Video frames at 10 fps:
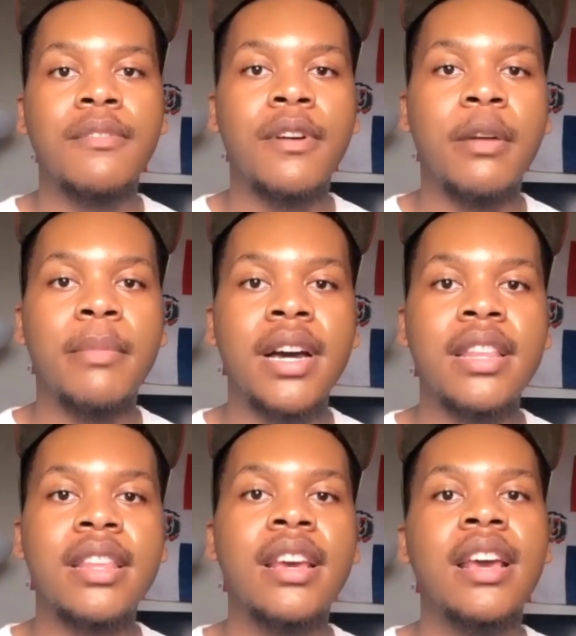for a
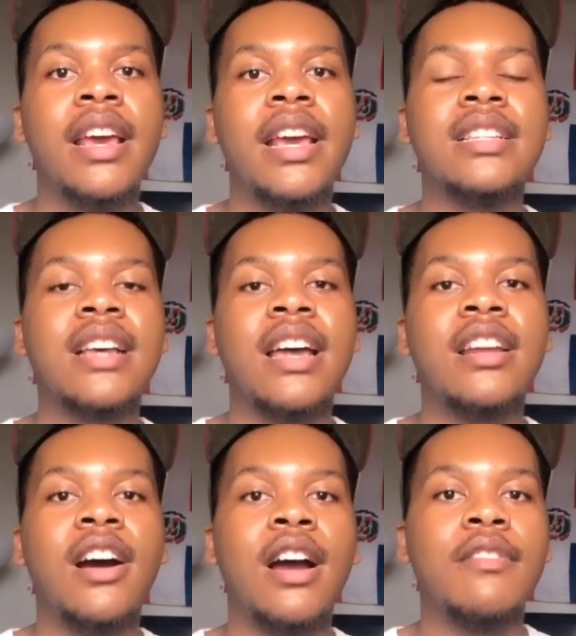month, it's kind
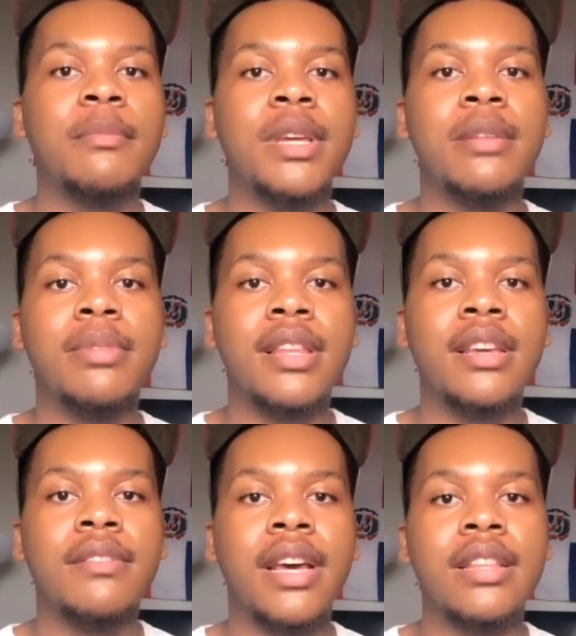of hard for me to
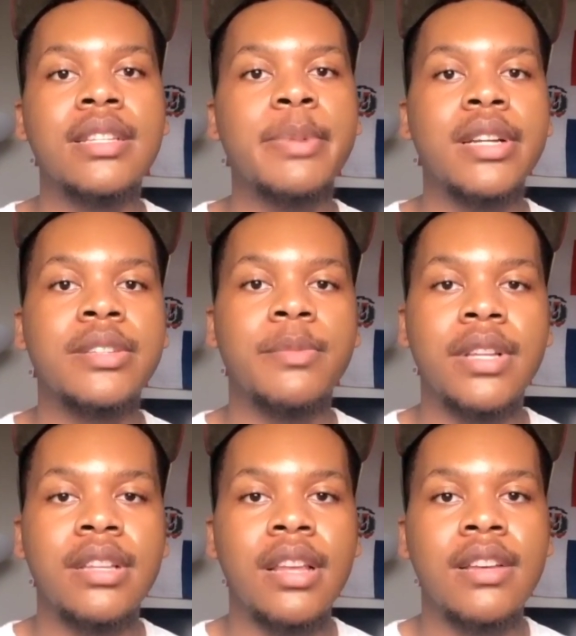believe that this person
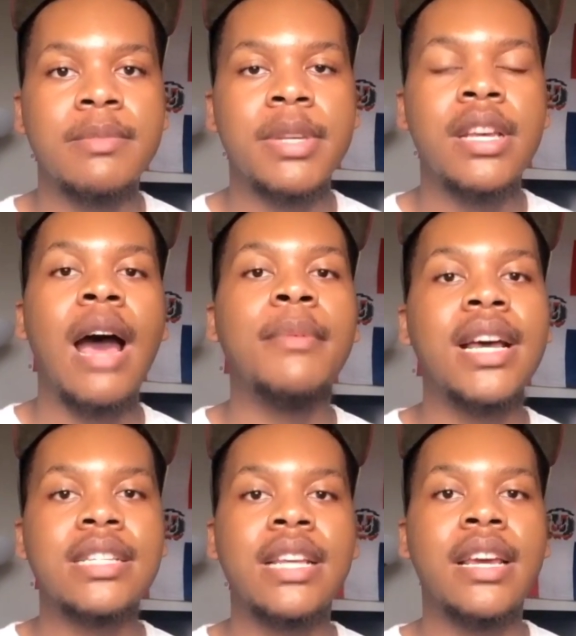really loves me. I'm
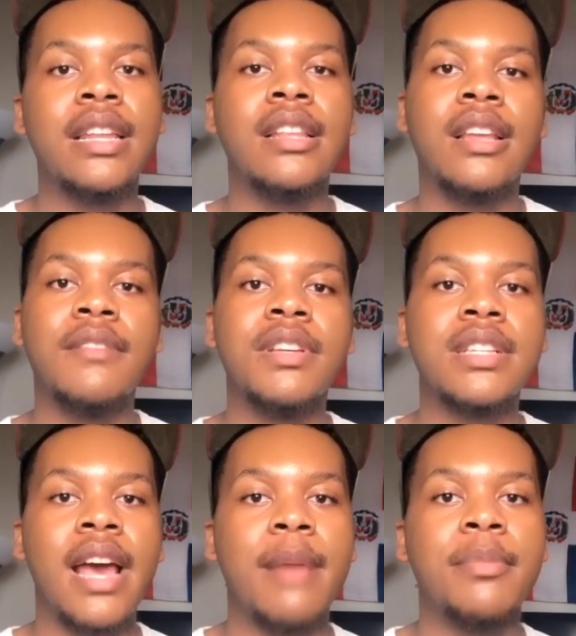not saying that love
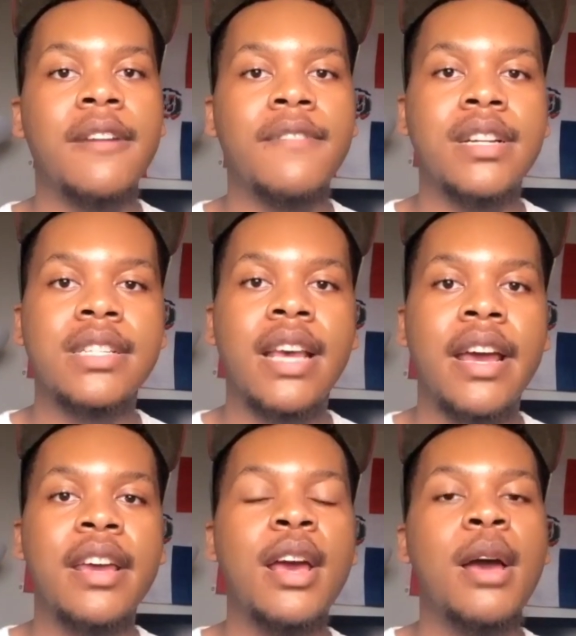doesn't happen at first
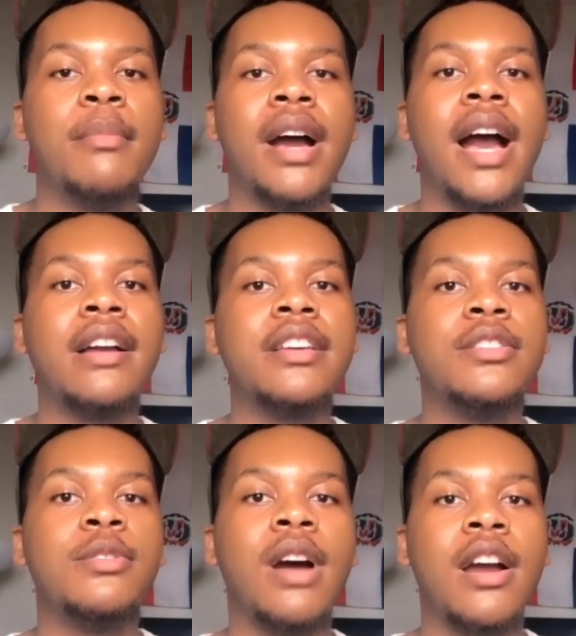sight, but how can
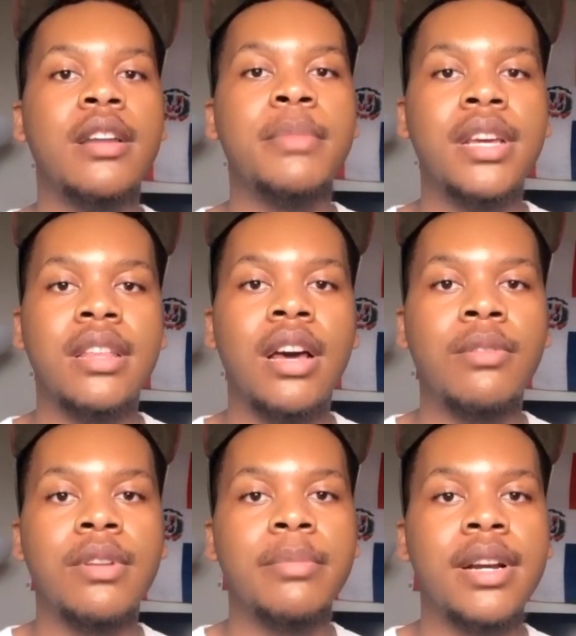you already be in love
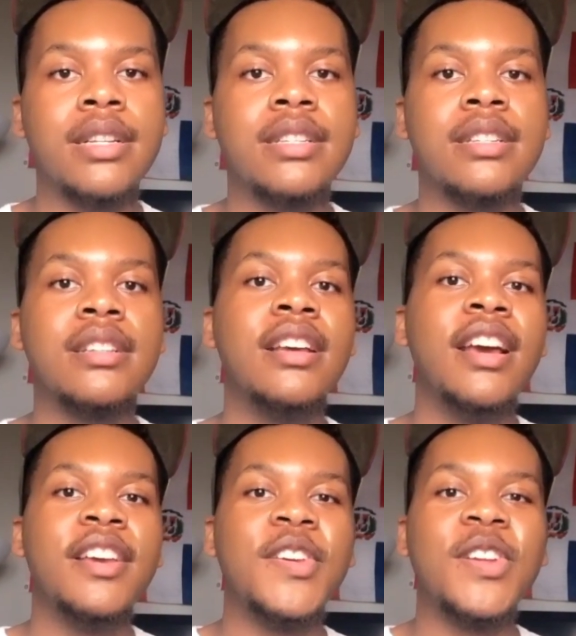with a person,
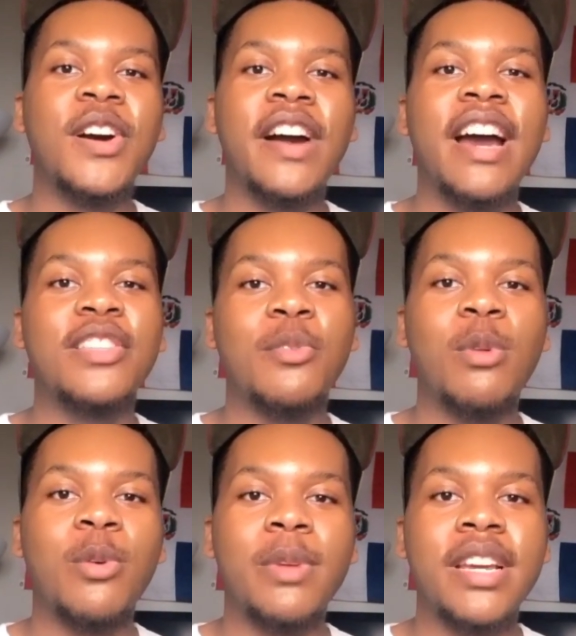you know, after
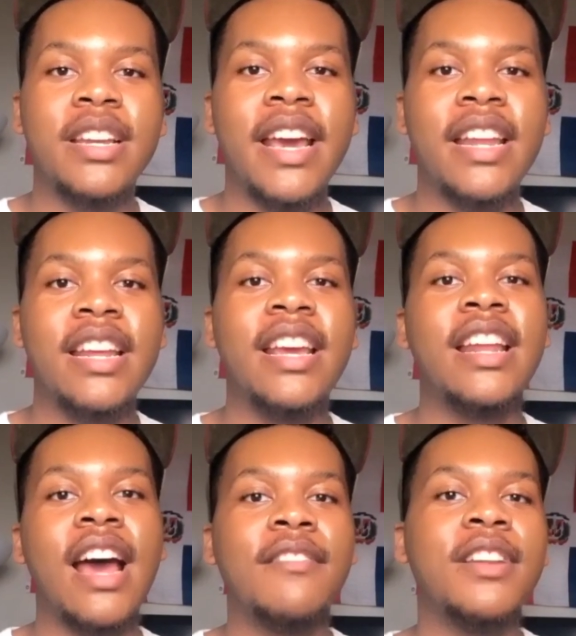1 week of dating?
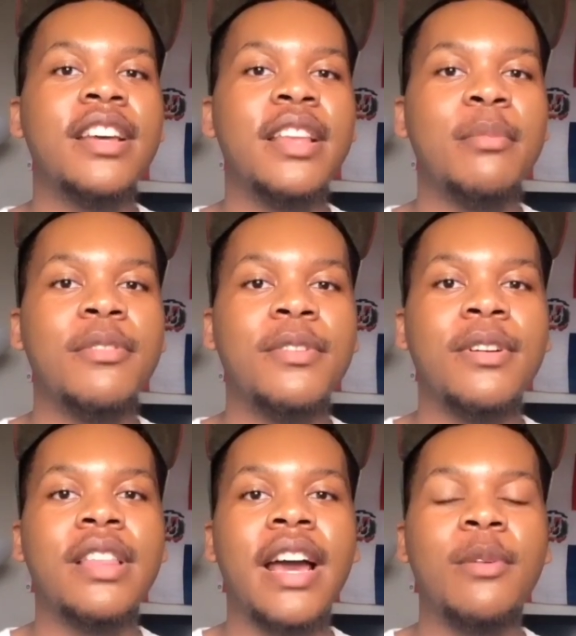And I've done that
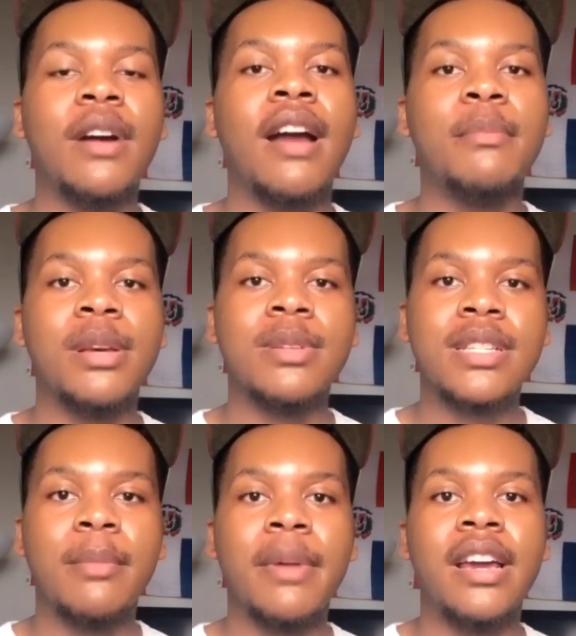before, like where I've been with
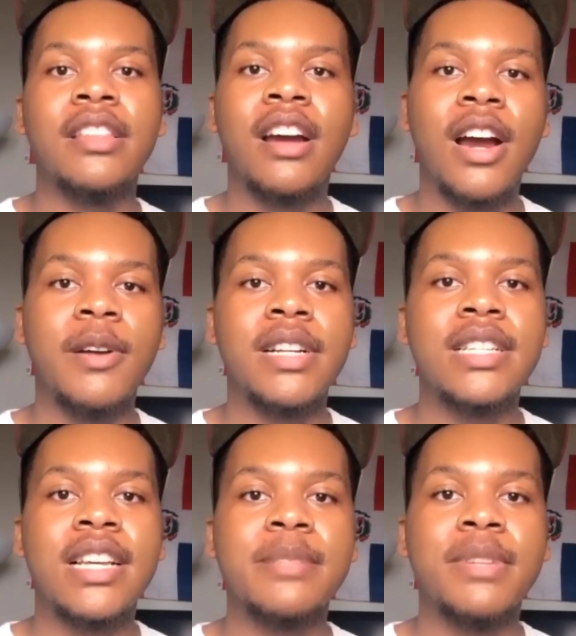somebody and they're already
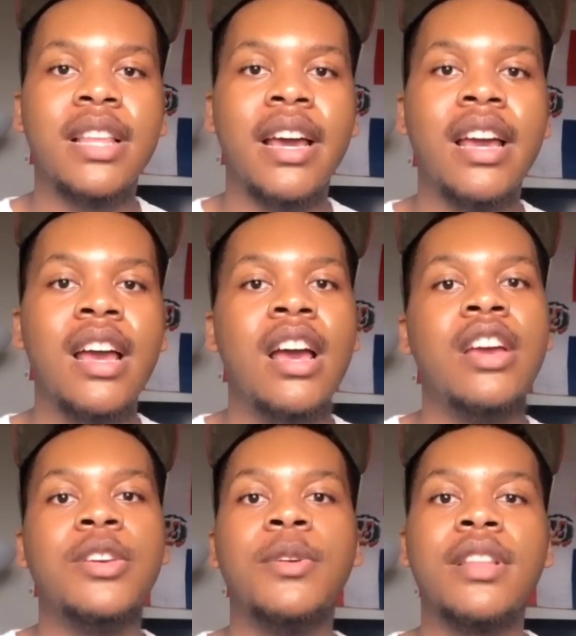texting me like,
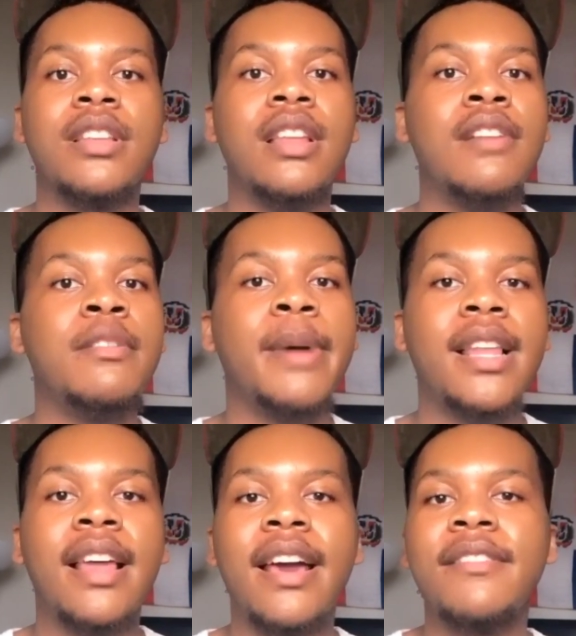you are the love of my
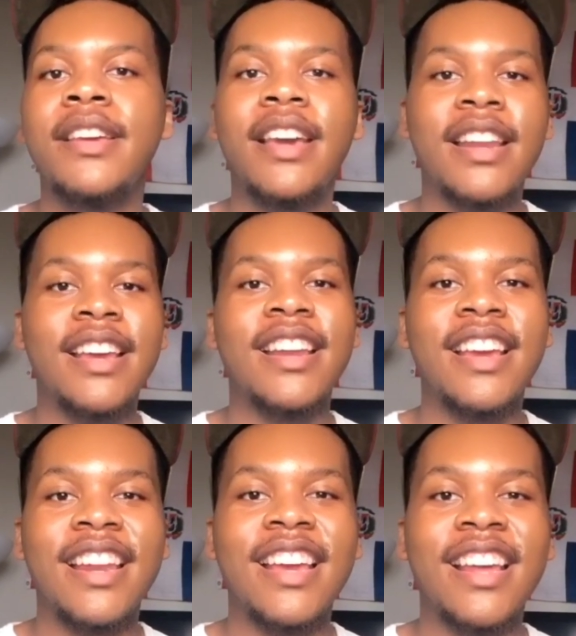life and yada, yada,
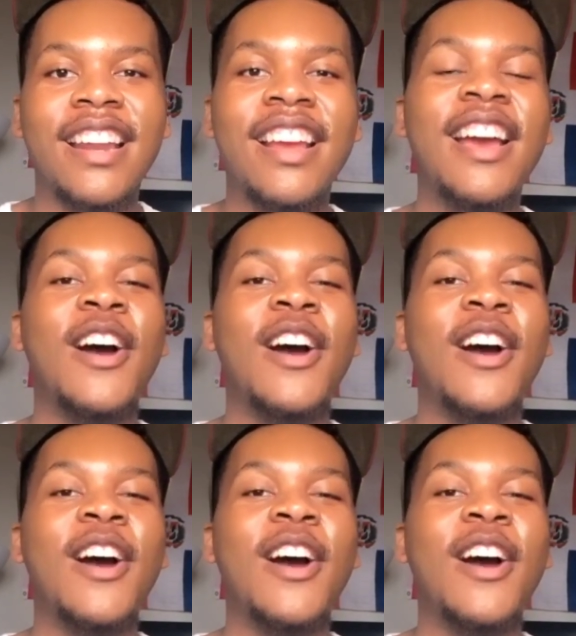yada, yada.